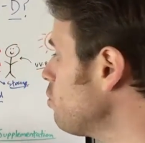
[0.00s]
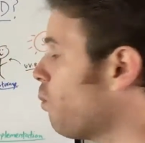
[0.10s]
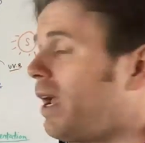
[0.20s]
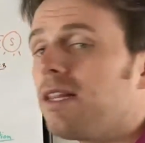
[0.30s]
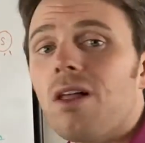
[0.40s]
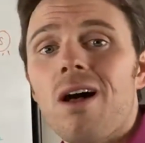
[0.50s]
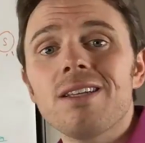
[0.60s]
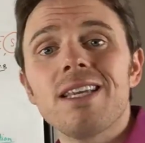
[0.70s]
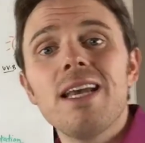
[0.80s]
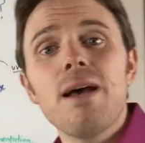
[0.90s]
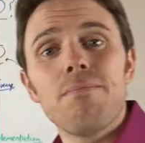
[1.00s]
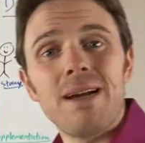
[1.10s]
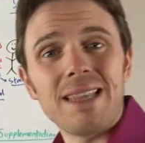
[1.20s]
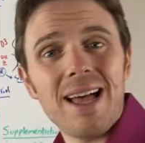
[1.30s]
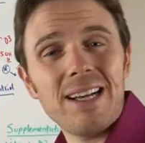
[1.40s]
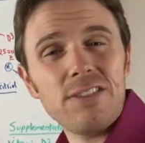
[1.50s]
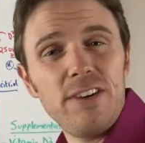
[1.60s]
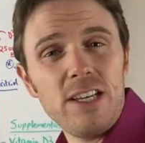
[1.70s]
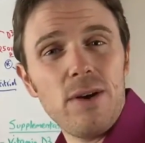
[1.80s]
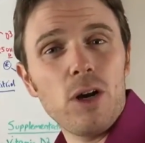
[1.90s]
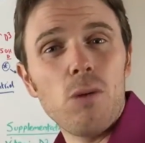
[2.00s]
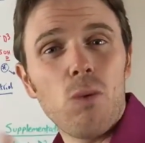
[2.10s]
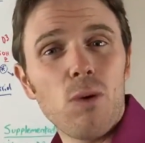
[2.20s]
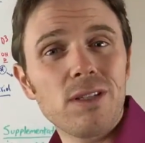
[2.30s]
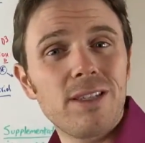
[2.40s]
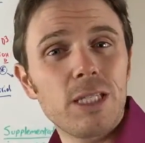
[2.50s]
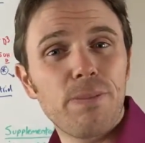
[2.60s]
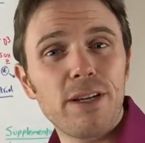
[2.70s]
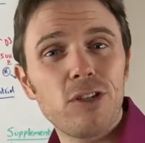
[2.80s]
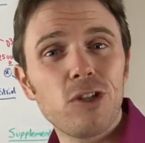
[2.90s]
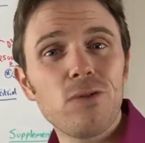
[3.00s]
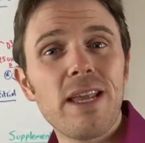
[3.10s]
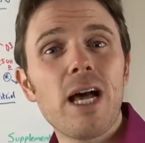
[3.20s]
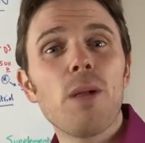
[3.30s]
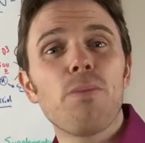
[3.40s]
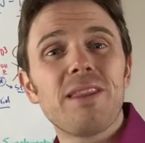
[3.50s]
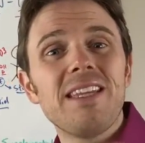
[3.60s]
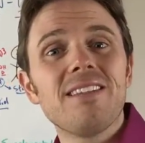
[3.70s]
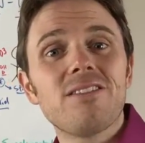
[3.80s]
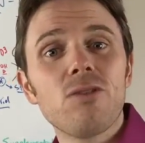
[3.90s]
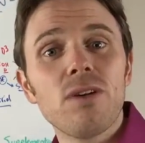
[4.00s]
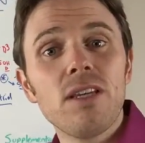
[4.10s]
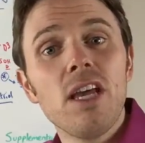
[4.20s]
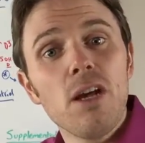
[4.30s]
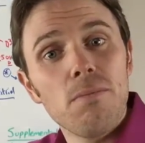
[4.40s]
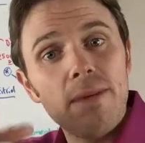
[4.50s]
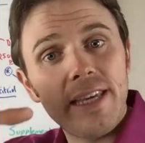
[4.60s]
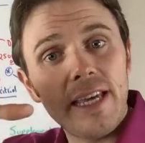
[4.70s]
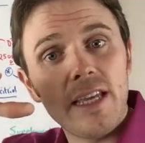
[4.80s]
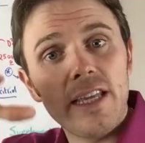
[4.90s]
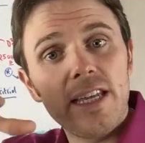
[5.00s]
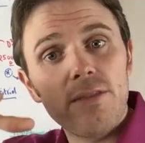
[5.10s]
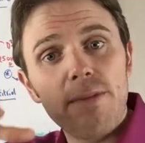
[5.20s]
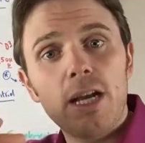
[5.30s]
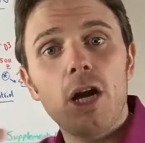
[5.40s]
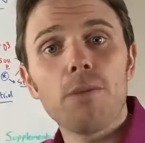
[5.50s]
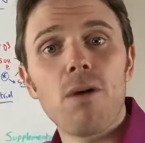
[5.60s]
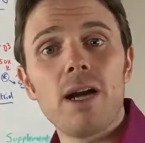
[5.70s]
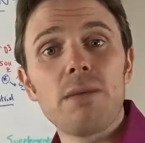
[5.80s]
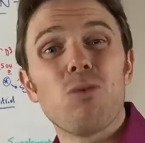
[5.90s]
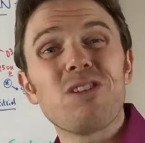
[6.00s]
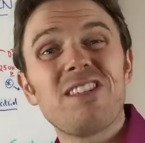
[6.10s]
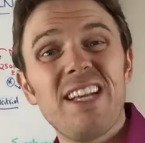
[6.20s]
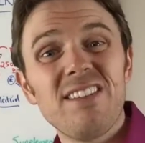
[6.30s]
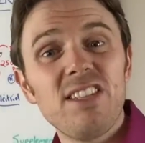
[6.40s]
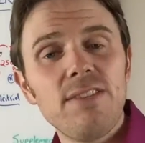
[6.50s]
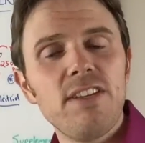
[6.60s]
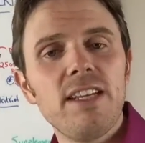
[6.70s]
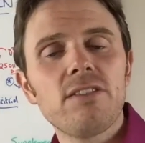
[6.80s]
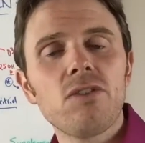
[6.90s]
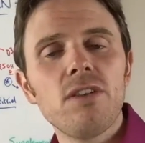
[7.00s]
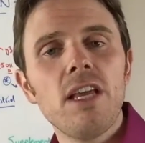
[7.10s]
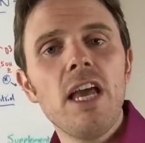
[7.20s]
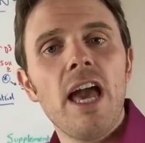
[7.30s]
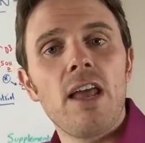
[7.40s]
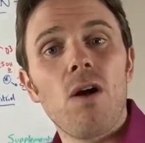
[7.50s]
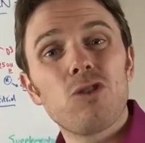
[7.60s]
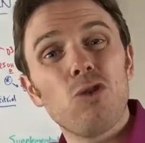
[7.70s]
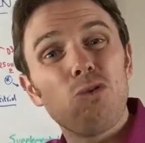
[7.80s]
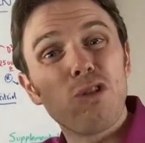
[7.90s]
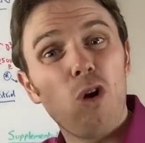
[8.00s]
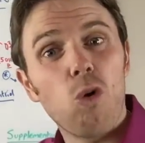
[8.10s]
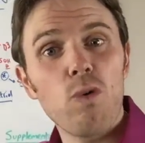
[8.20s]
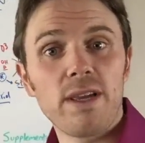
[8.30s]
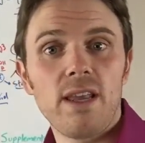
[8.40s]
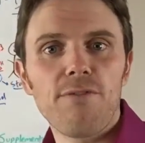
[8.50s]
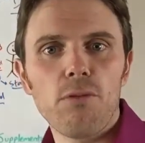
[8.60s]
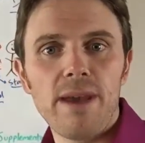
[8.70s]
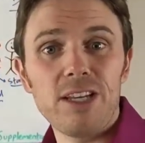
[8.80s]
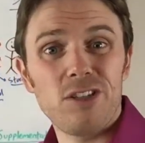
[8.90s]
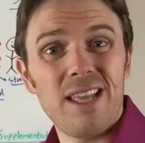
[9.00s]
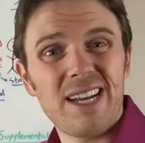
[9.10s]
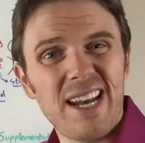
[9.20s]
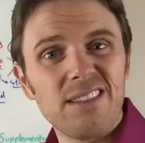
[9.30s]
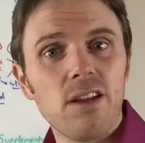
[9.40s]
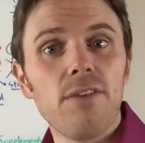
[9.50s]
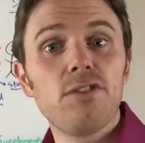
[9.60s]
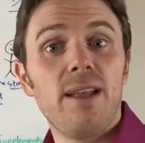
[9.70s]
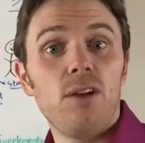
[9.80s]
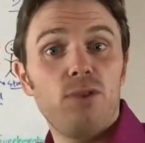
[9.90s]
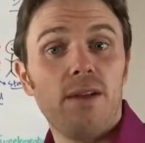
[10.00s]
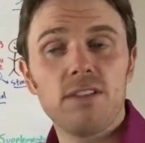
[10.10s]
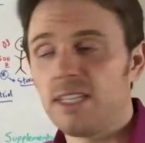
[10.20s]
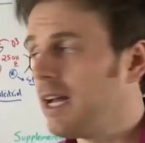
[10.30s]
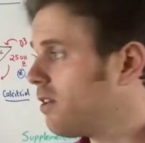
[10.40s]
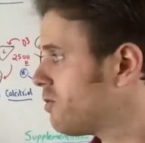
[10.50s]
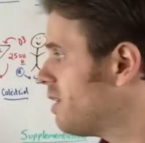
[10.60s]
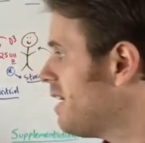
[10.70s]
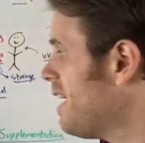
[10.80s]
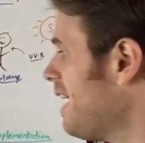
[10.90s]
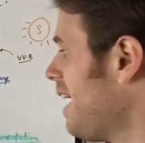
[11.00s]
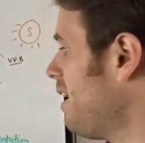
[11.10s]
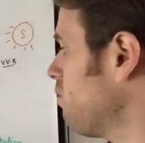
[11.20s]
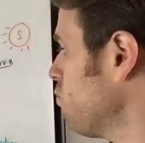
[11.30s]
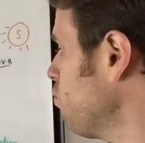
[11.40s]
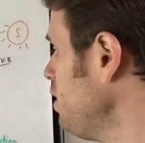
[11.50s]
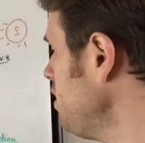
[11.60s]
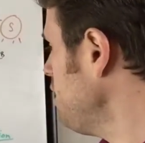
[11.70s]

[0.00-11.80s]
weight loss. My last video, I go more into this, but it's shown to help with insulin, making our body more sensitive to insulin, and also lowering inflammation. That kind of dovetails with everything else. And it really,